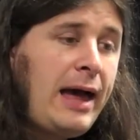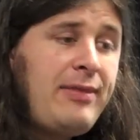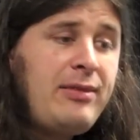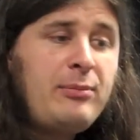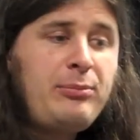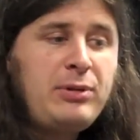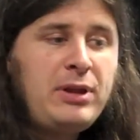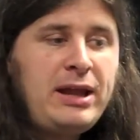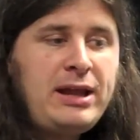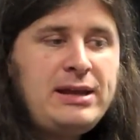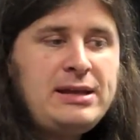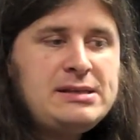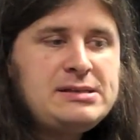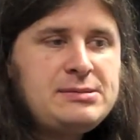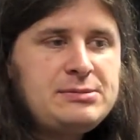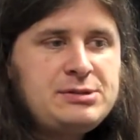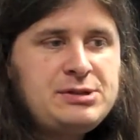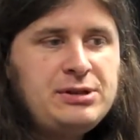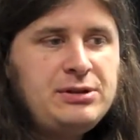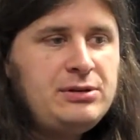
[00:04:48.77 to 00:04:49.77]
the plan
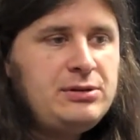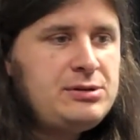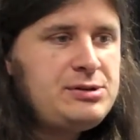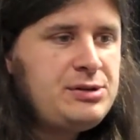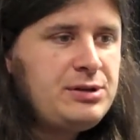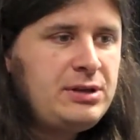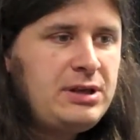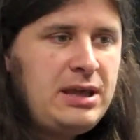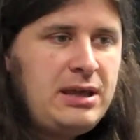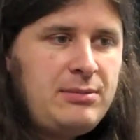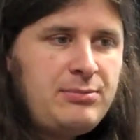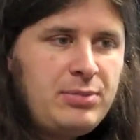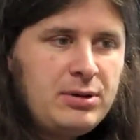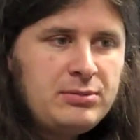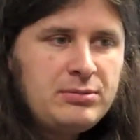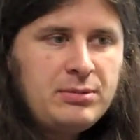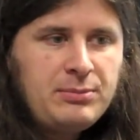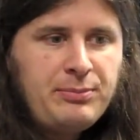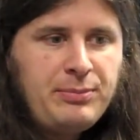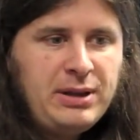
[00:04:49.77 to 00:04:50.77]
is to keep
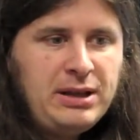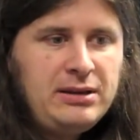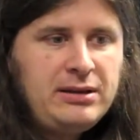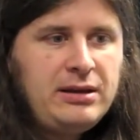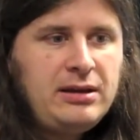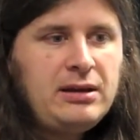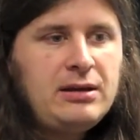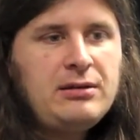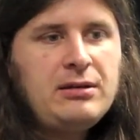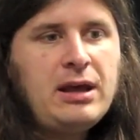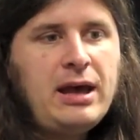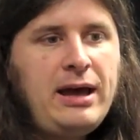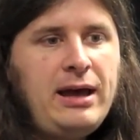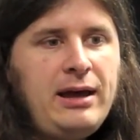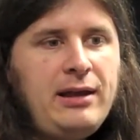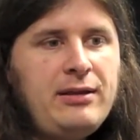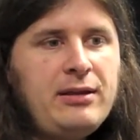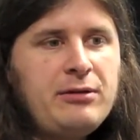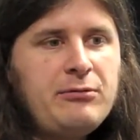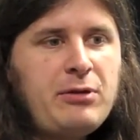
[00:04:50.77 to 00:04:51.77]
building
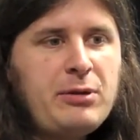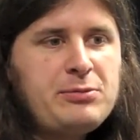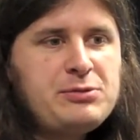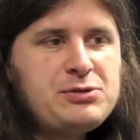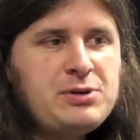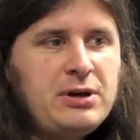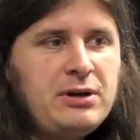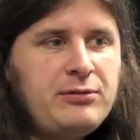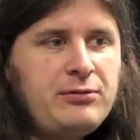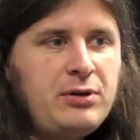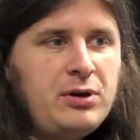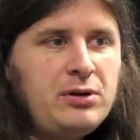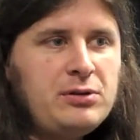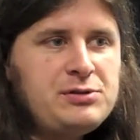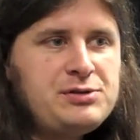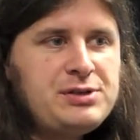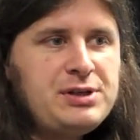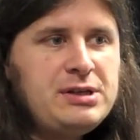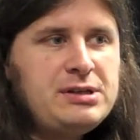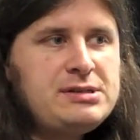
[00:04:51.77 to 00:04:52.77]
the repertoire of
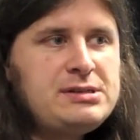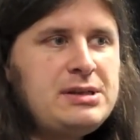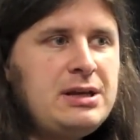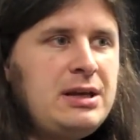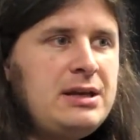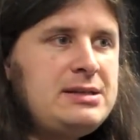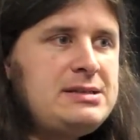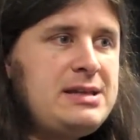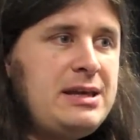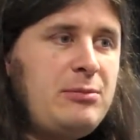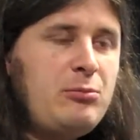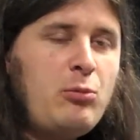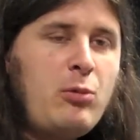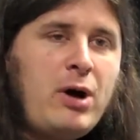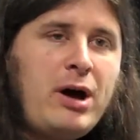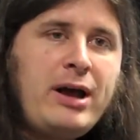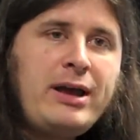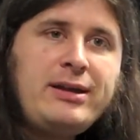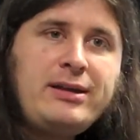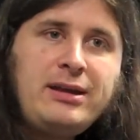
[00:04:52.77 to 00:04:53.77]
concerts, keep
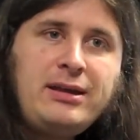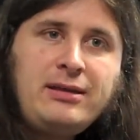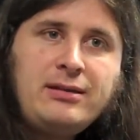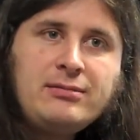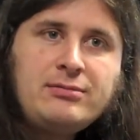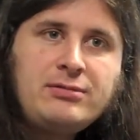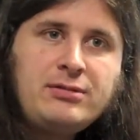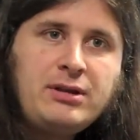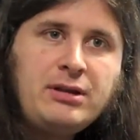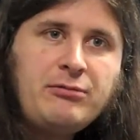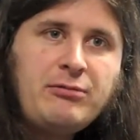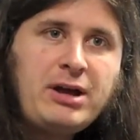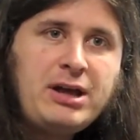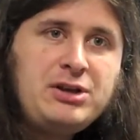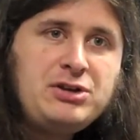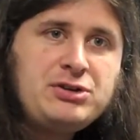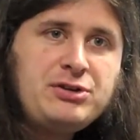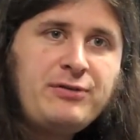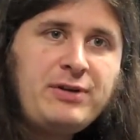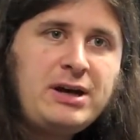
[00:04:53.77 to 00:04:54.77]
widening the
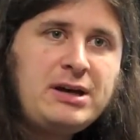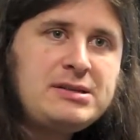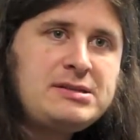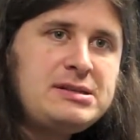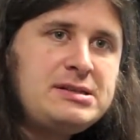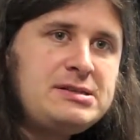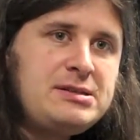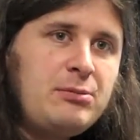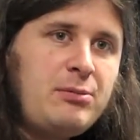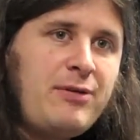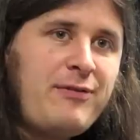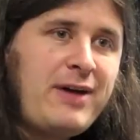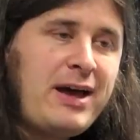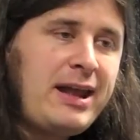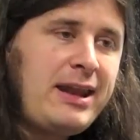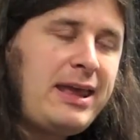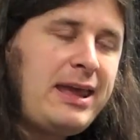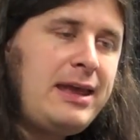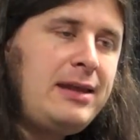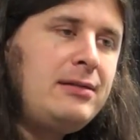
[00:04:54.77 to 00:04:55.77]
range of artists that we've
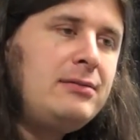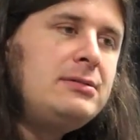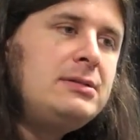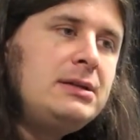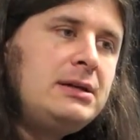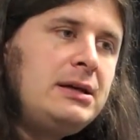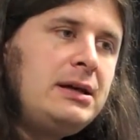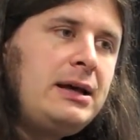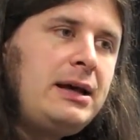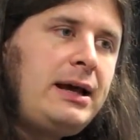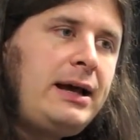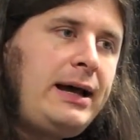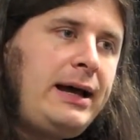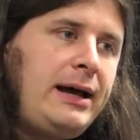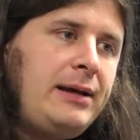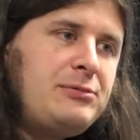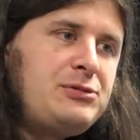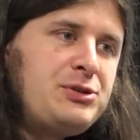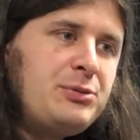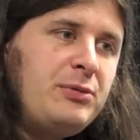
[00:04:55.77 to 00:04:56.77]
had in.
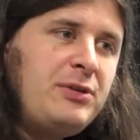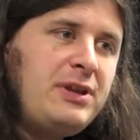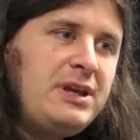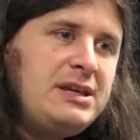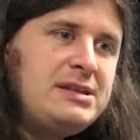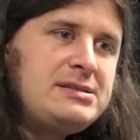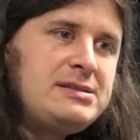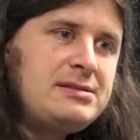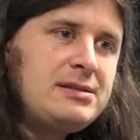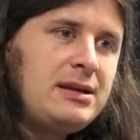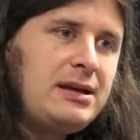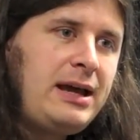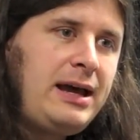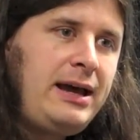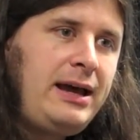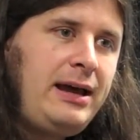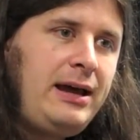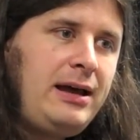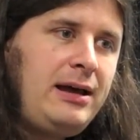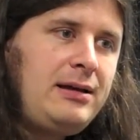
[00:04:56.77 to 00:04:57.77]
Some of these
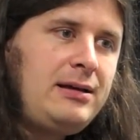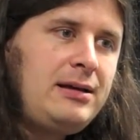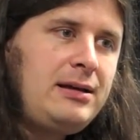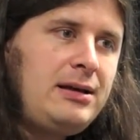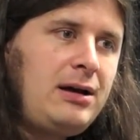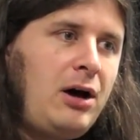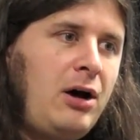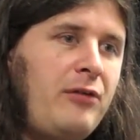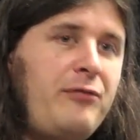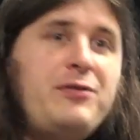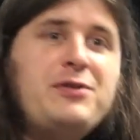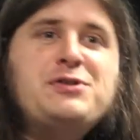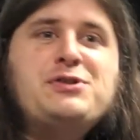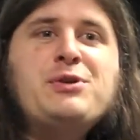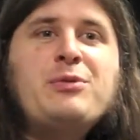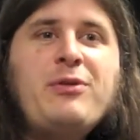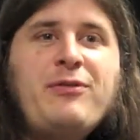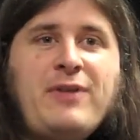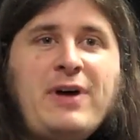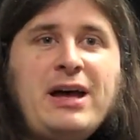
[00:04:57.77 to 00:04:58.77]
offers
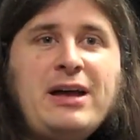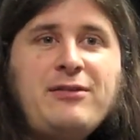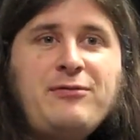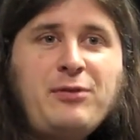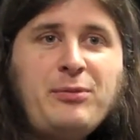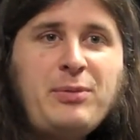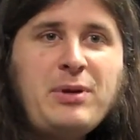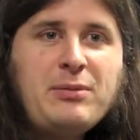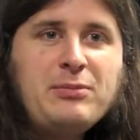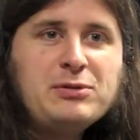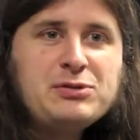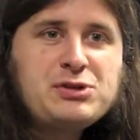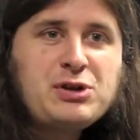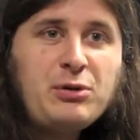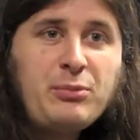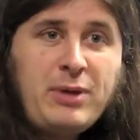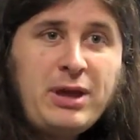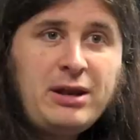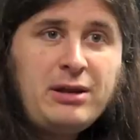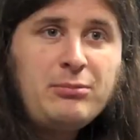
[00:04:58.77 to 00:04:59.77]
that we've had for people to
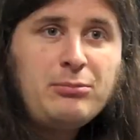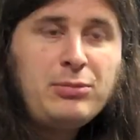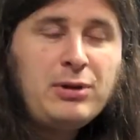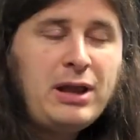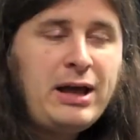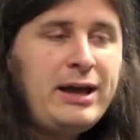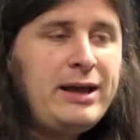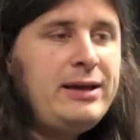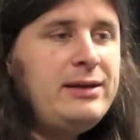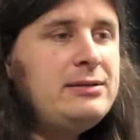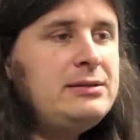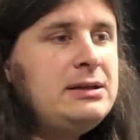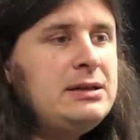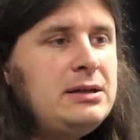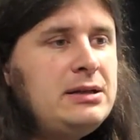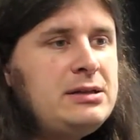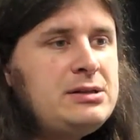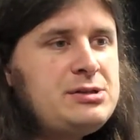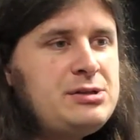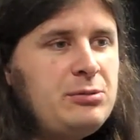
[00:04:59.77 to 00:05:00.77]
come in and play,
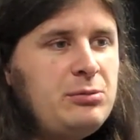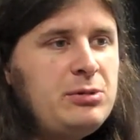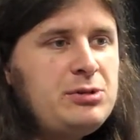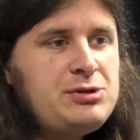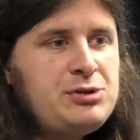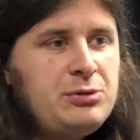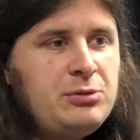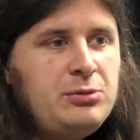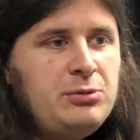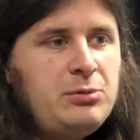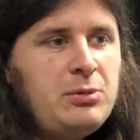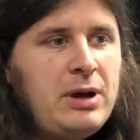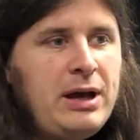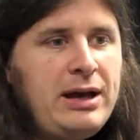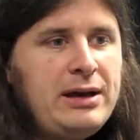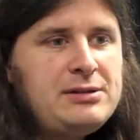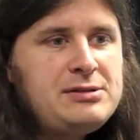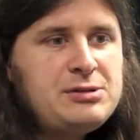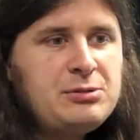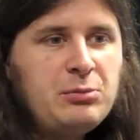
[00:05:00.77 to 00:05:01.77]

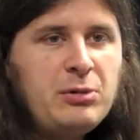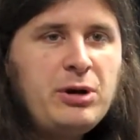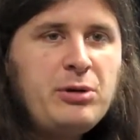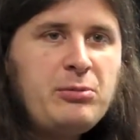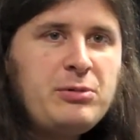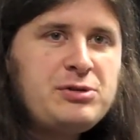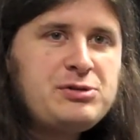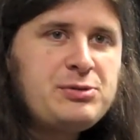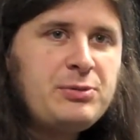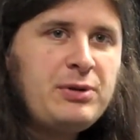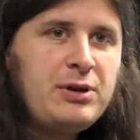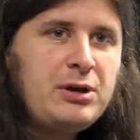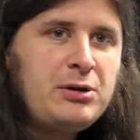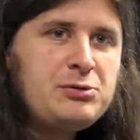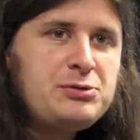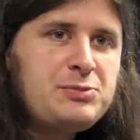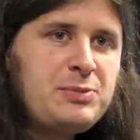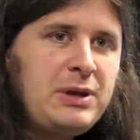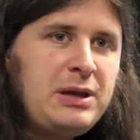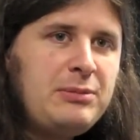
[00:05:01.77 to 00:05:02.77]
to work with some of
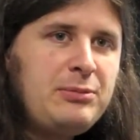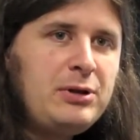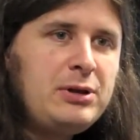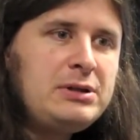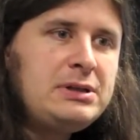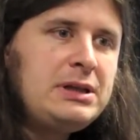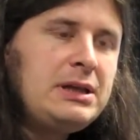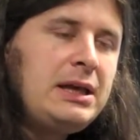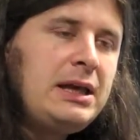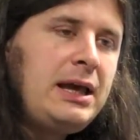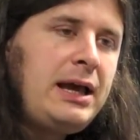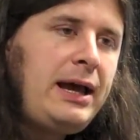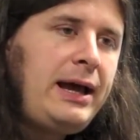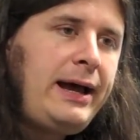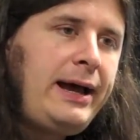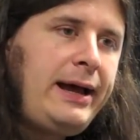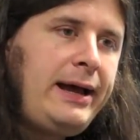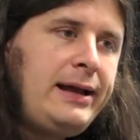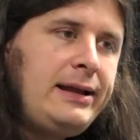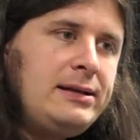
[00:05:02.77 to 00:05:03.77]
those people,
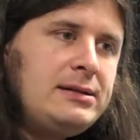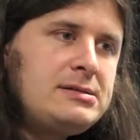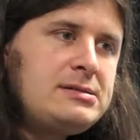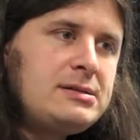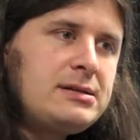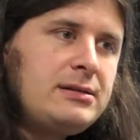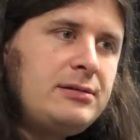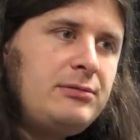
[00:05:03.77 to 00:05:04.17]
and